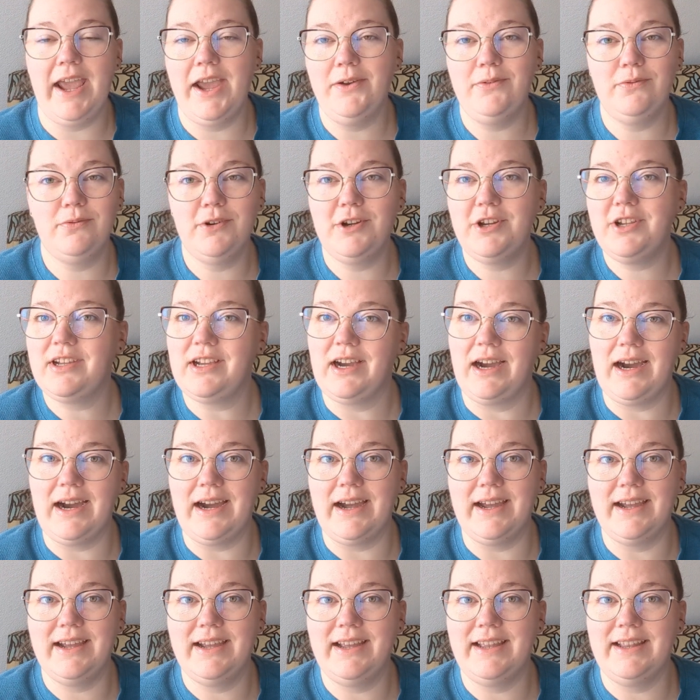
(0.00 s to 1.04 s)
every
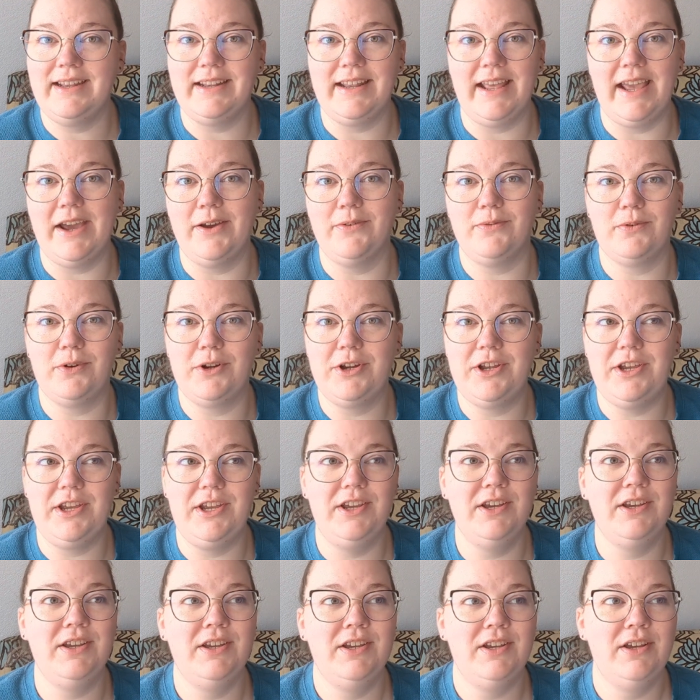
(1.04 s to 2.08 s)
guy in
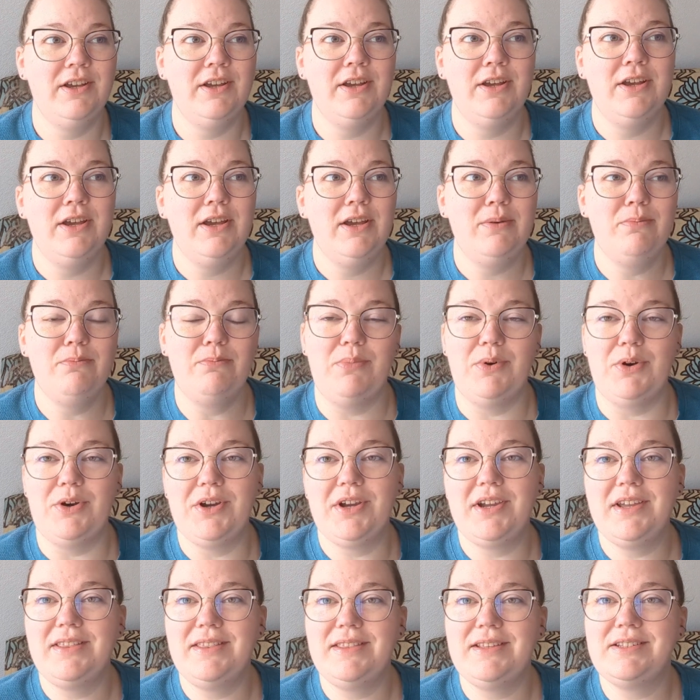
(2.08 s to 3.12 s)
every
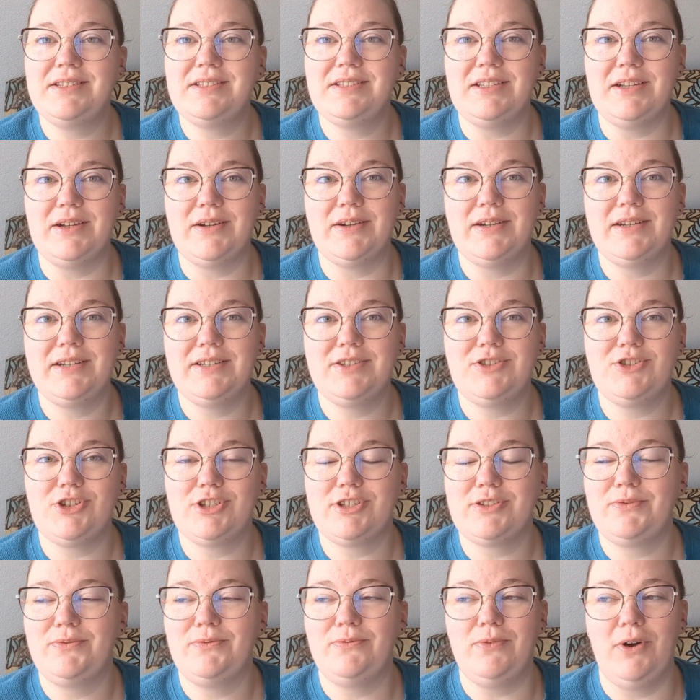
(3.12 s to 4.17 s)
book in this series
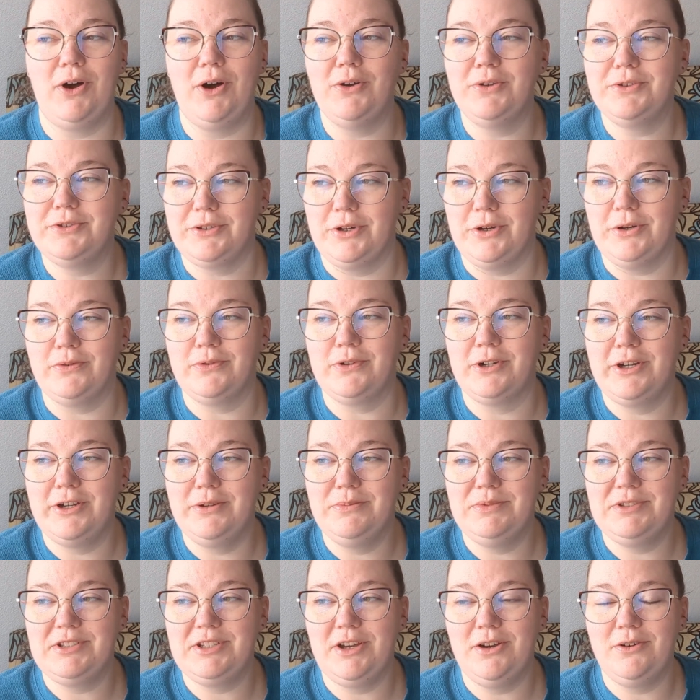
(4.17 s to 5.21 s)
just falls over
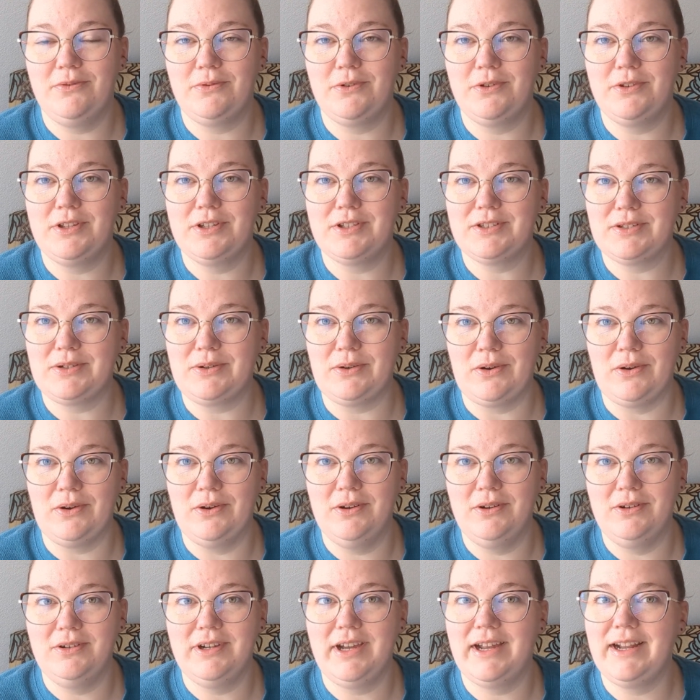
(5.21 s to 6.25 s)
himself for this
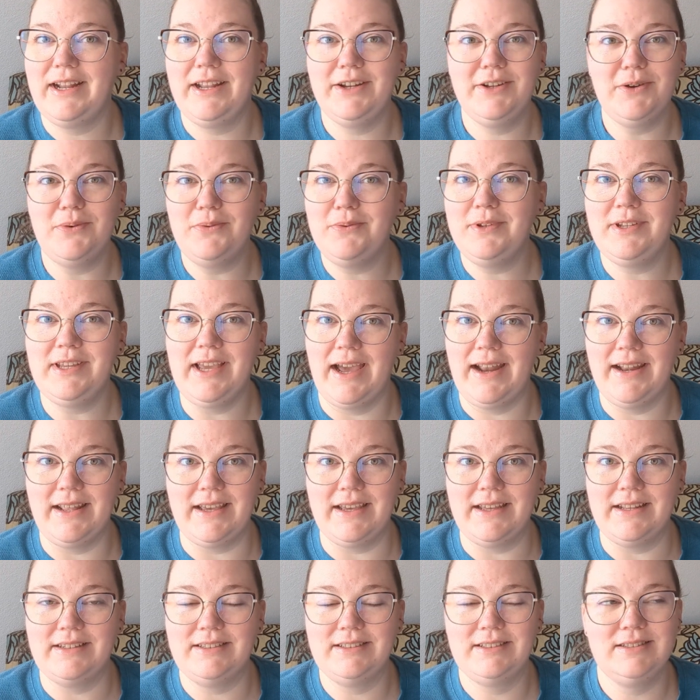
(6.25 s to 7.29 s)
girl, and I don't get
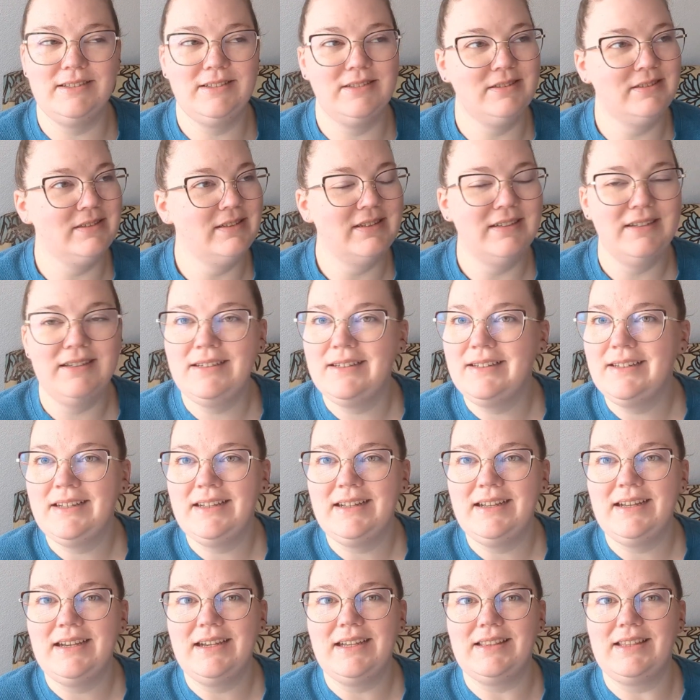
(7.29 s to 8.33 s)
it.
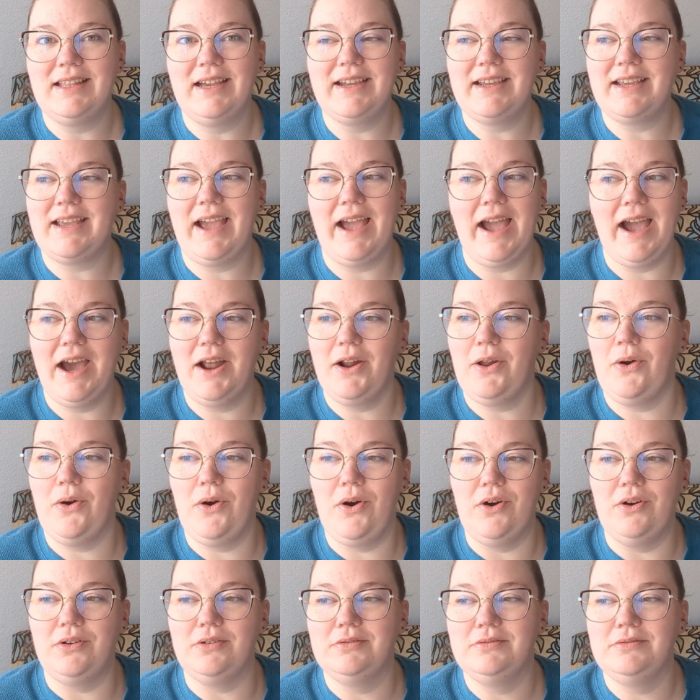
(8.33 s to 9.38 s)
Like, at
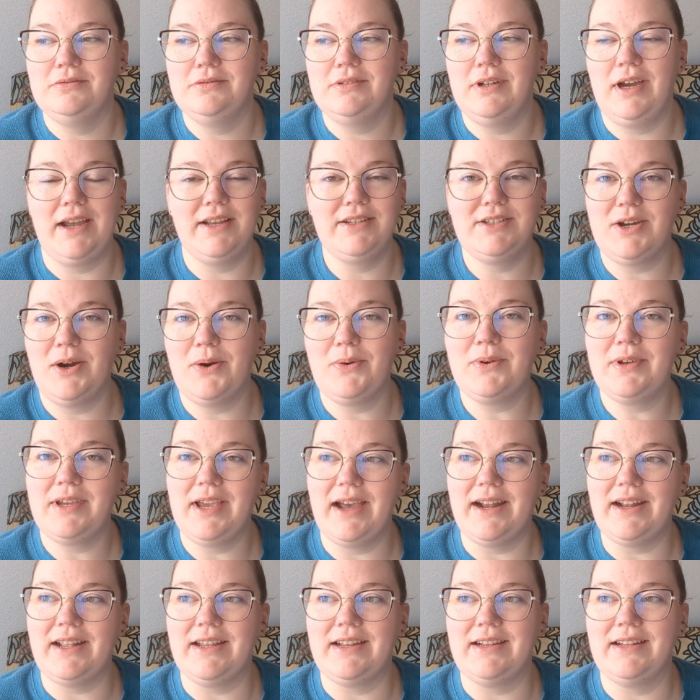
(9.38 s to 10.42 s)
all. I don't
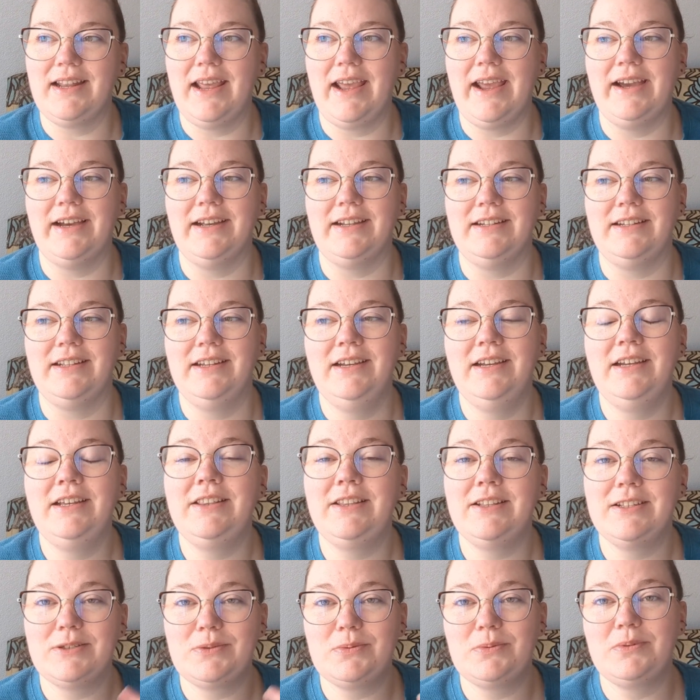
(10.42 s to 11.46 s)
get it. And
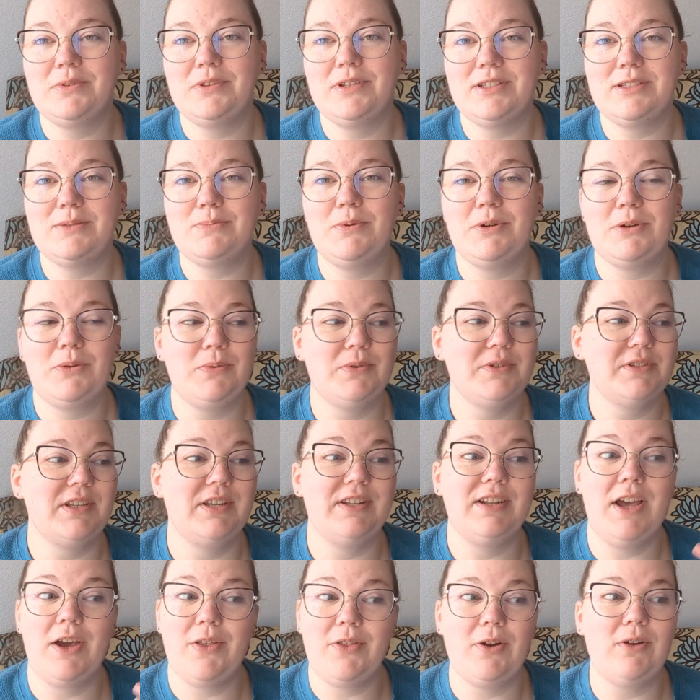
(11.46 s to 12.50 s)
this book was
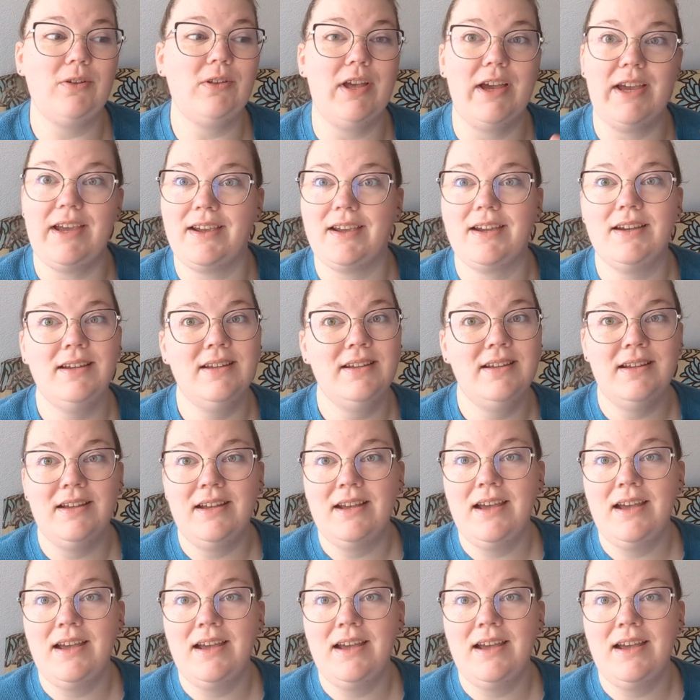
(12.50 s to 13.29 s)
another like